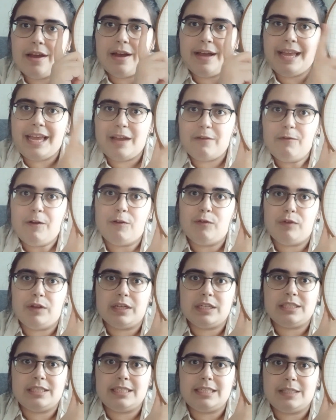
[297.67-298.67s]
if I
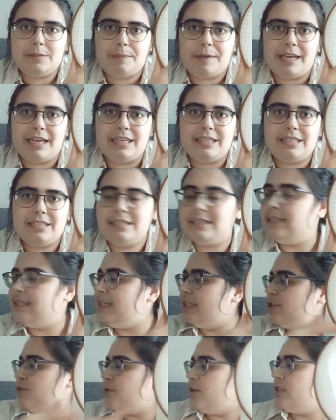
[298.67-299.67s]
finish this page,
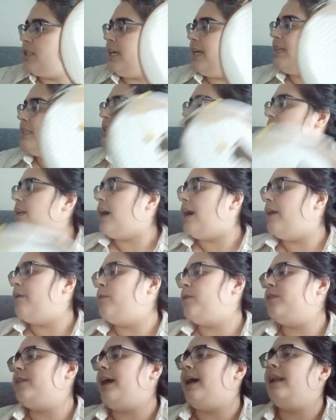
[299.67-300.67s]
this rotation, I
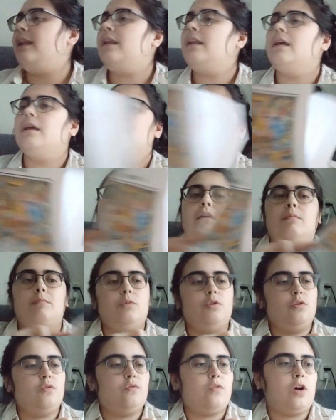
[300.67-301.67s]
will then
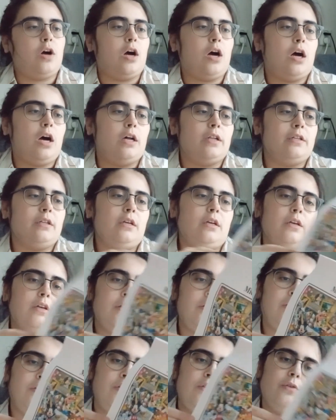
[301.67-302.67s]
move on.
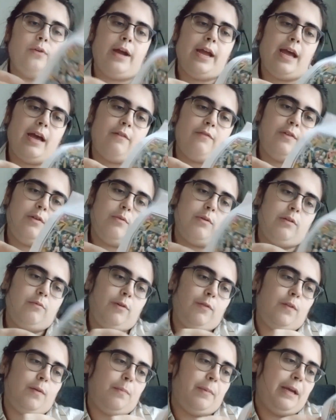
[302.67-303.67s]
Do I have the one
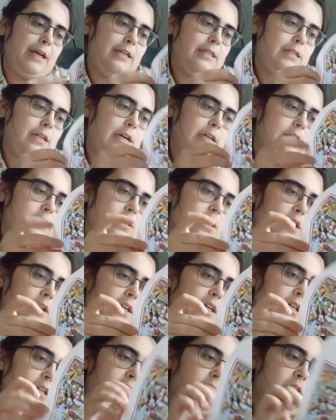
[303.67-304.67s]
with the page lines on it?